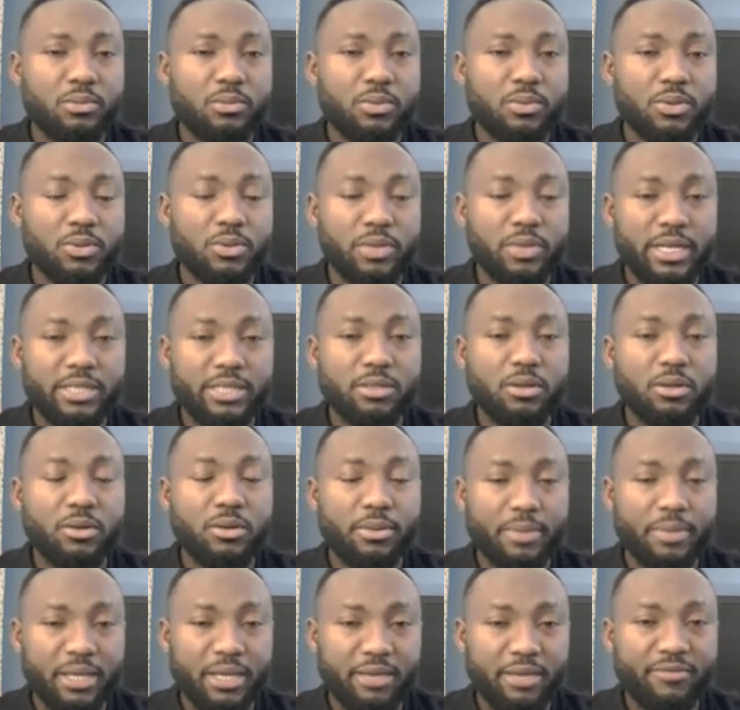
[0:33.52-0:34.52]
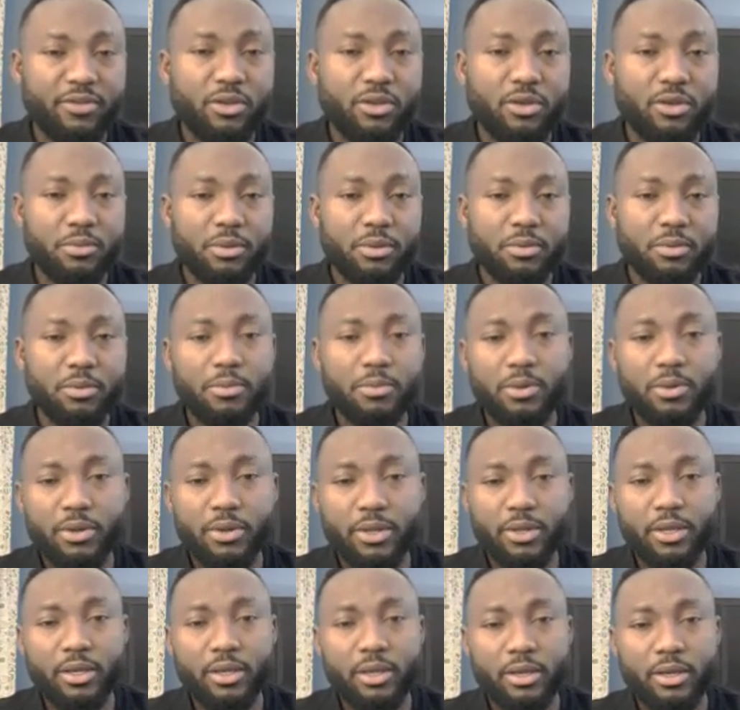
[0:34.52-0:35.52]
2 days ago. I made a video about
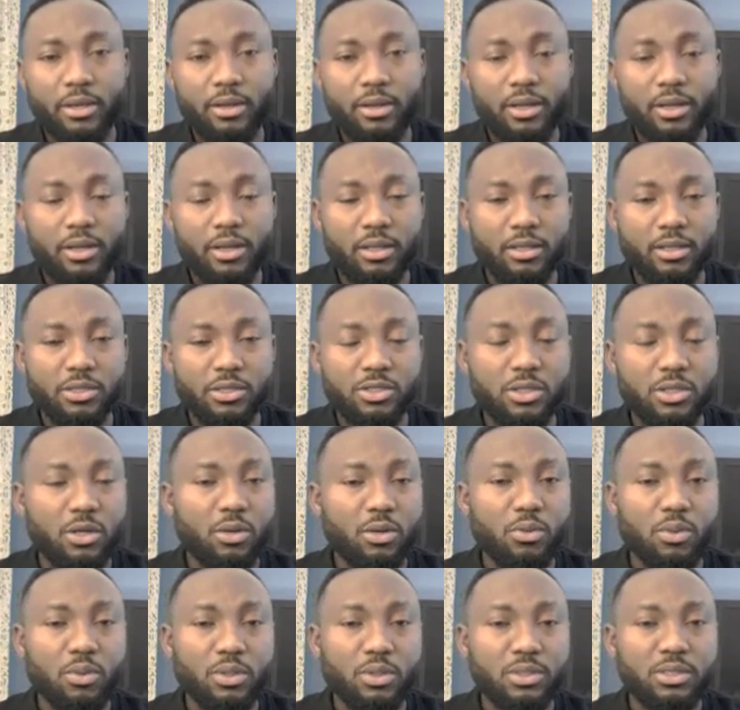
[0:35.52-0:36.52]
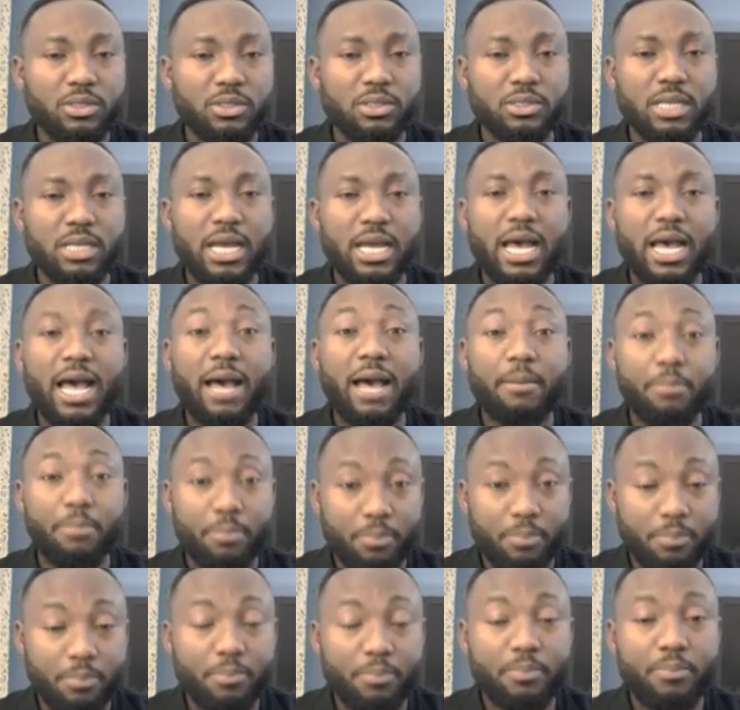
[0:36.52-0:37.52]
Bombardier. The stock was up
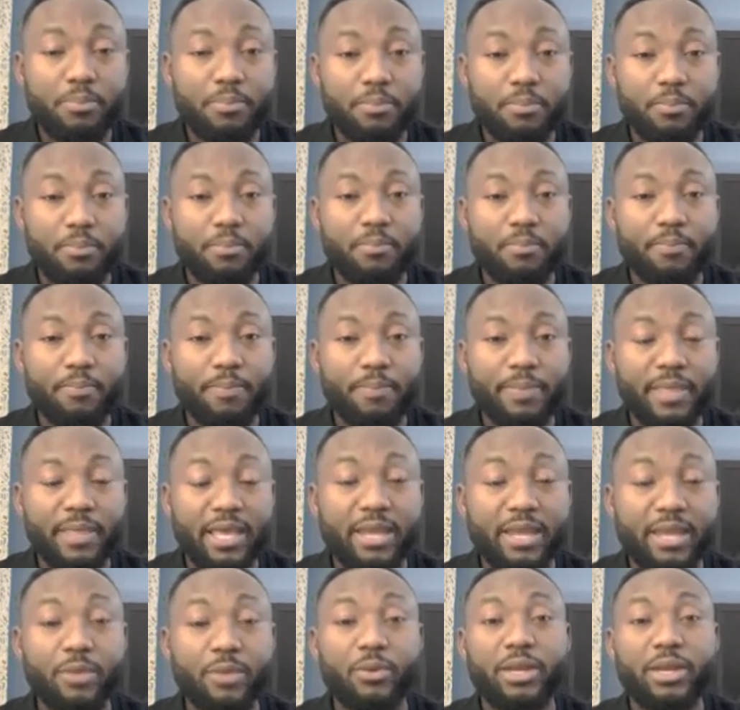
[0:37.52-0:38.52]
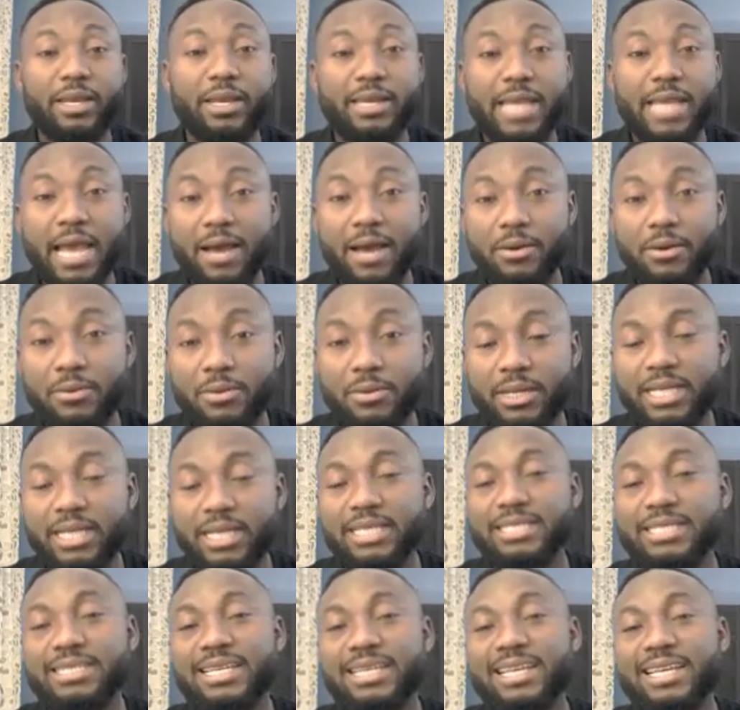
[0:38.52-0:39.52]
and it went down,
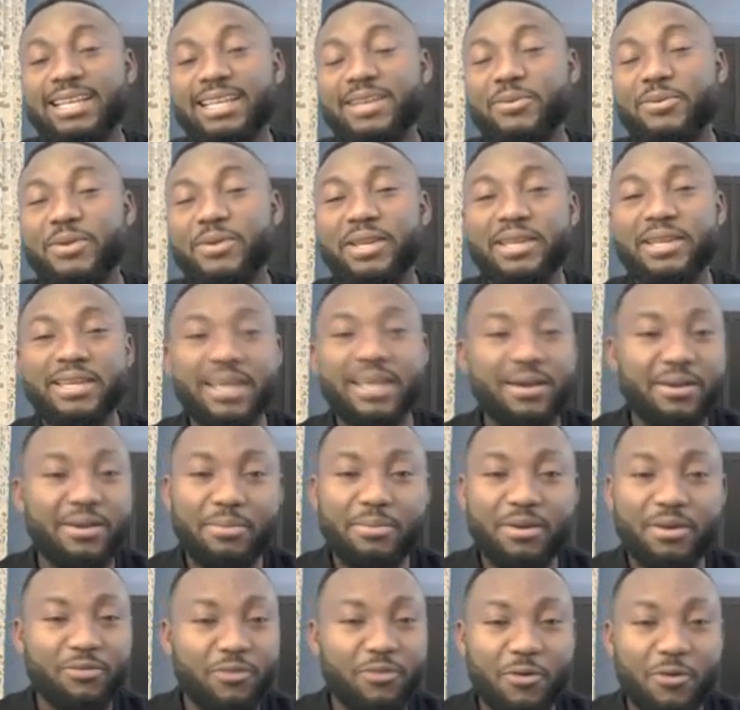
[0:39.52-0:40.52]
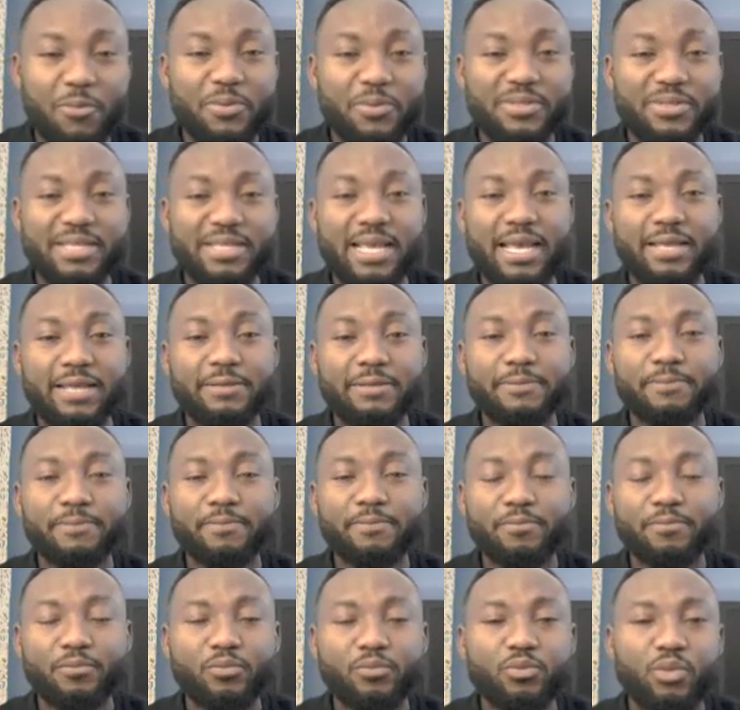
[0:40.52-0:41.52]
and today it went down about 4%.
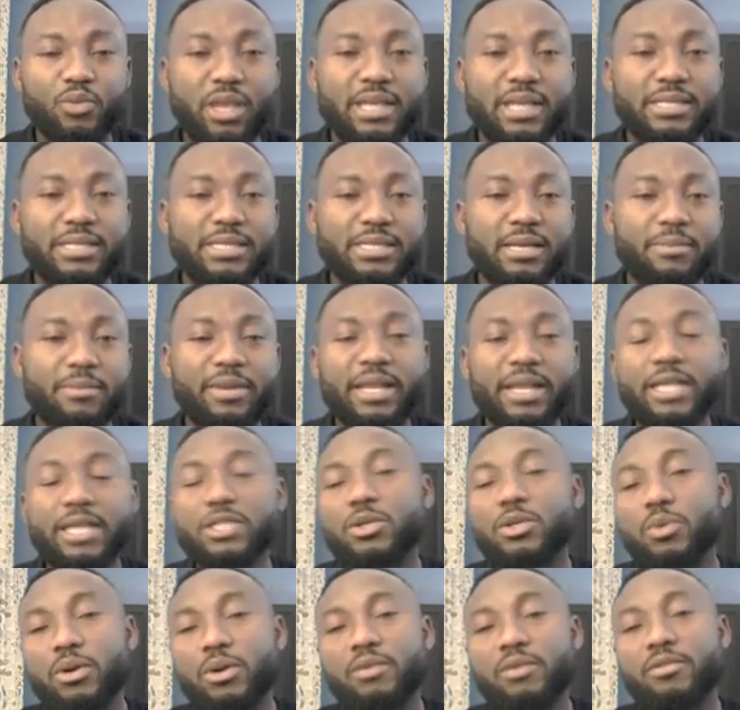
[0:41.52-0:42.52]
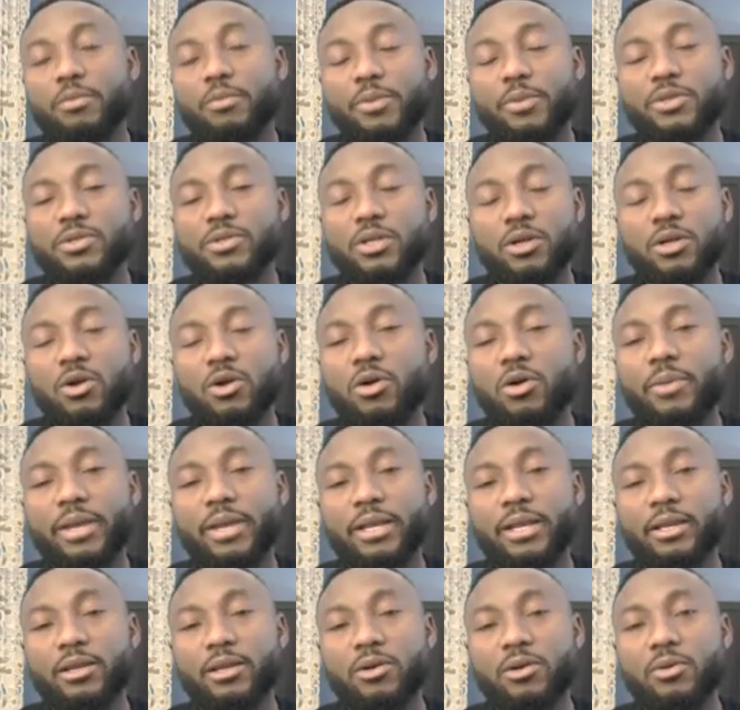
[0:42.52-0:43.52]
And somebody, actually one of the person
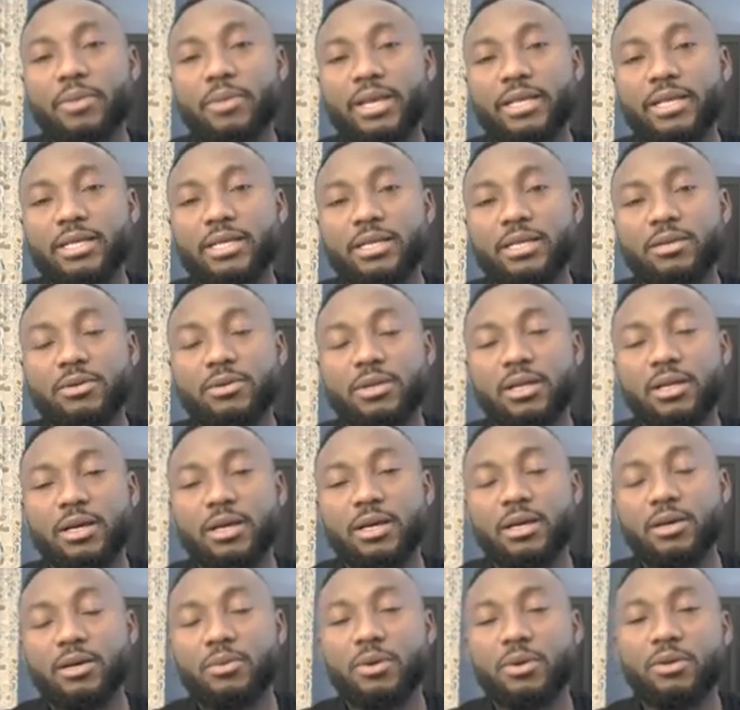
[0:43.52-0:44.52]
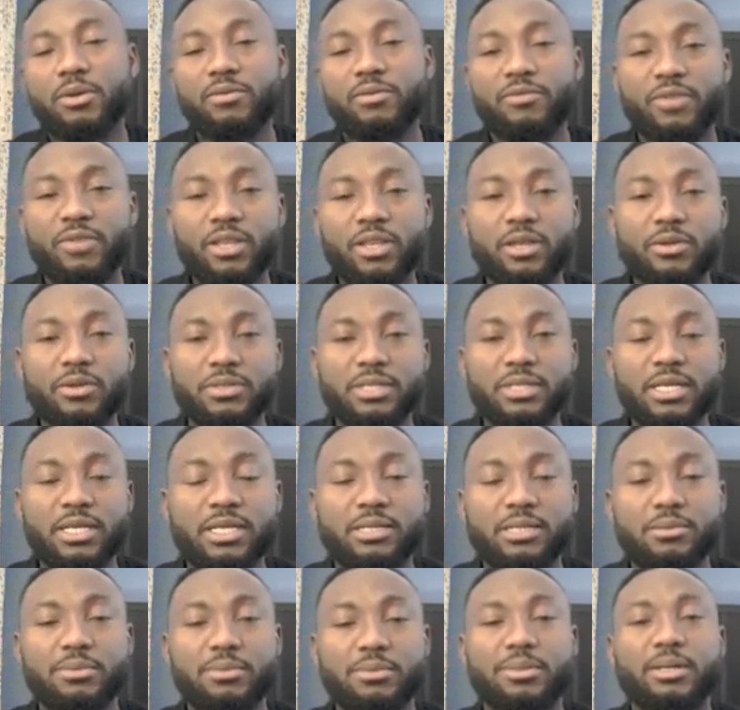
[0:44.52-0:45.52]
commented on one of the videos,
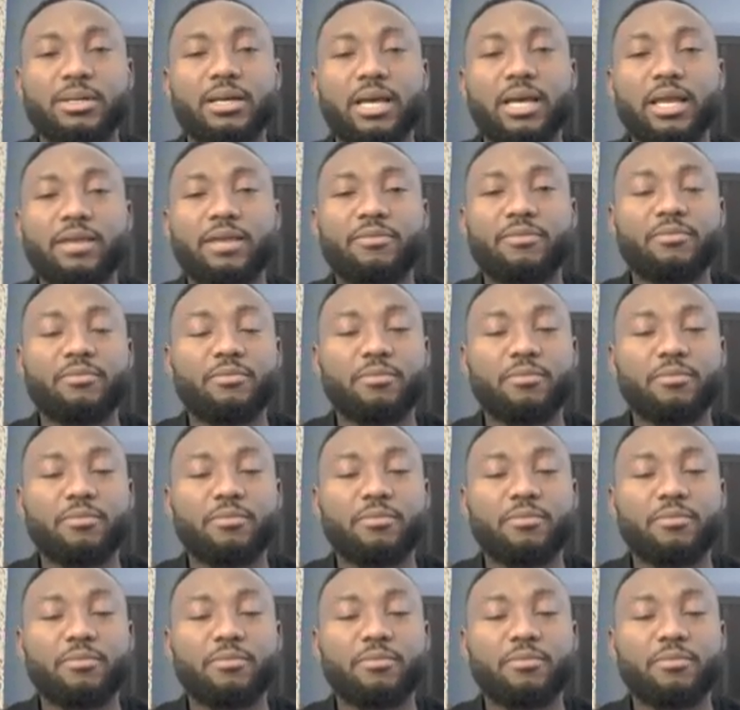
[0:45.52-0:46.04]
says, "Oh, I